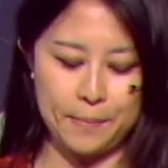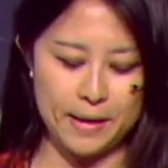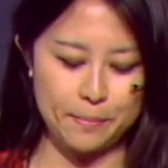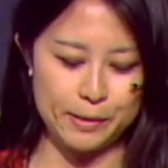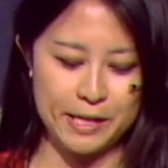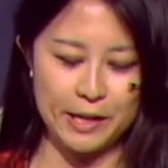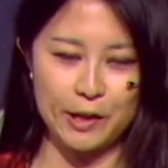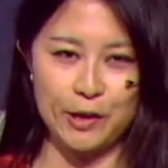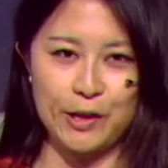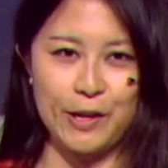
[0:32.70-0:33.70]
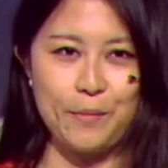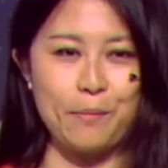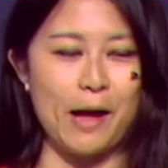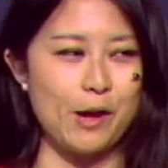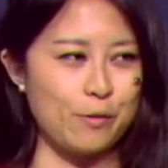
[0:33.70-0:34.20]
in particular
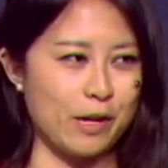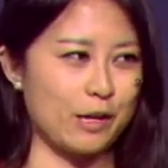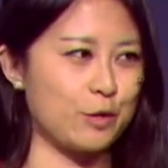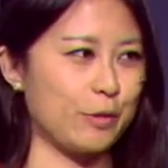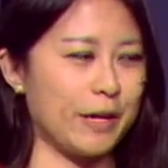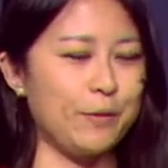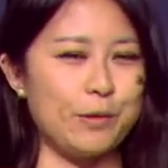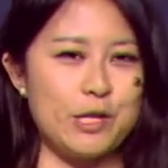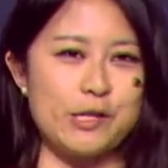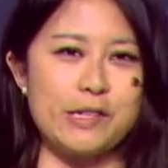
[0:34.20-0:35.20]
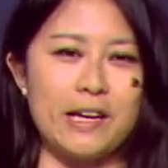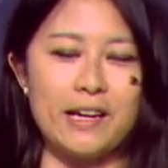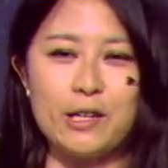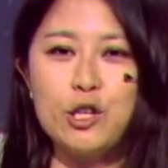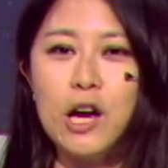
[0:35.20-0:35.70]
my own country, which is
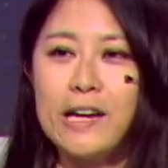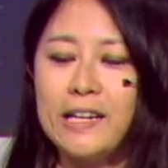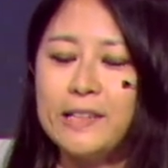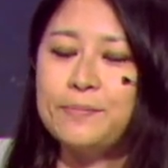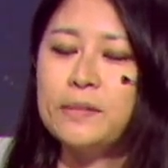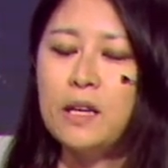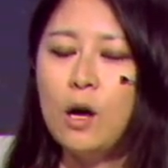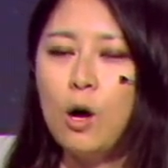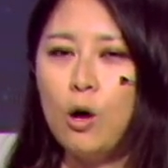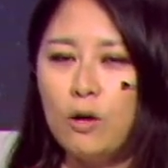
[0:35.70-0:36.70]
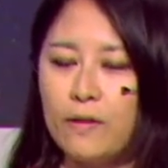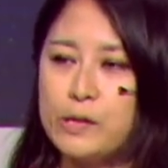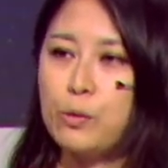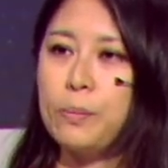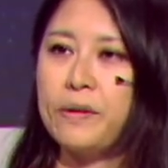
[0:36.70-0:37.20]
China. All of
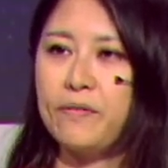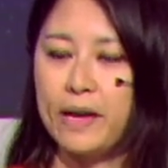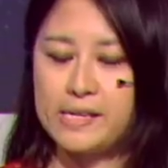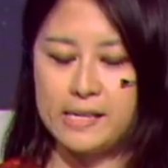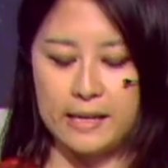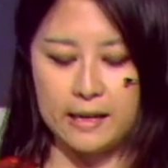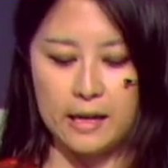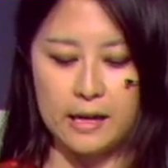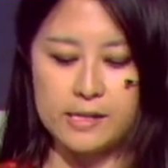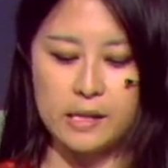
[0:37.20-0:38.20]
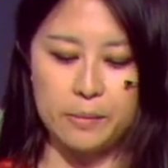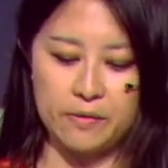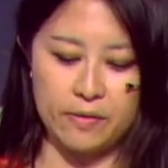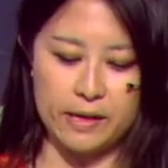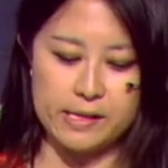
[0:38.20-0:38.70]
us will be facing some
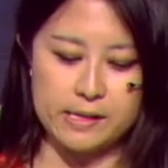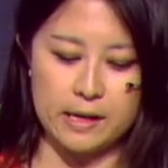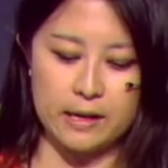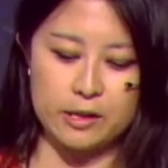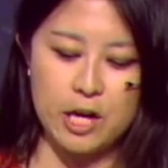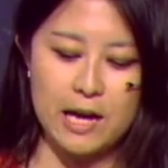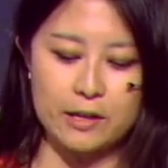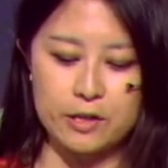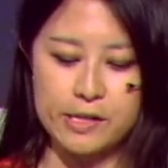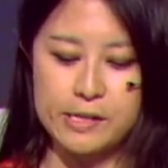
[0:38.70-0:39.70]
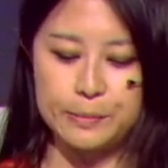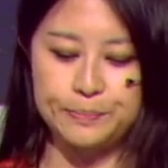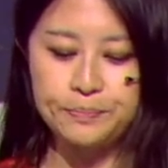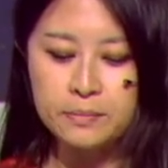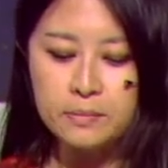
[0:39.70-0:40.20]
of these challenges.
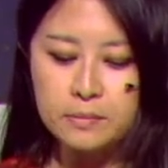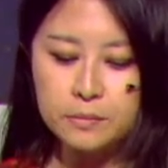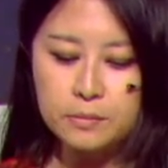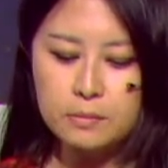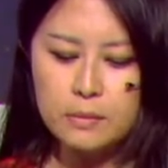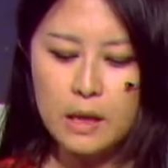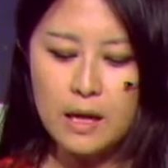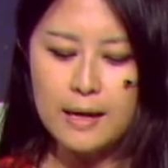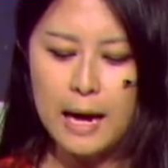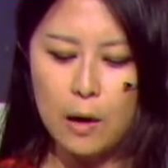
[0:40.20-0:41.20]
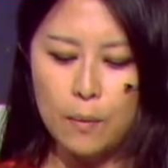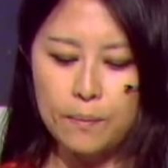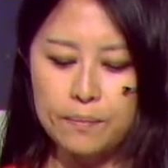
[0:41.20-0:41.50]
Now,